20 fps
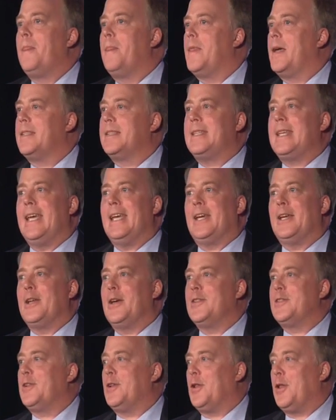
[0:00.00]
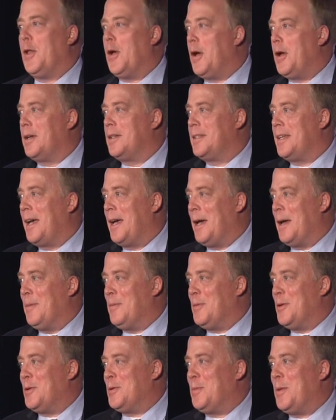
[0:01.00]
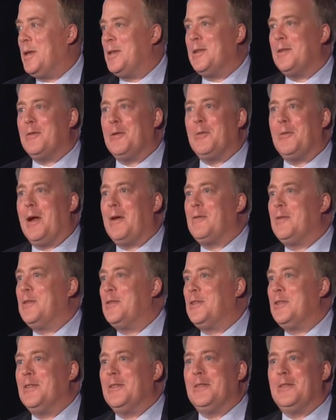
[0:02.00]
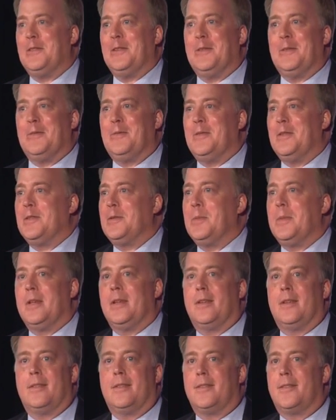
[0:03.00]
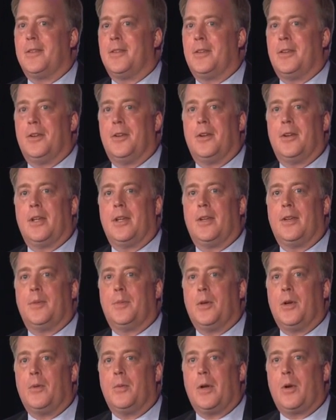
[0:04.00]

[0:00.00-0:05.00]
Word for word: That's taken us a long time. There's been different references to FISMA and security you know,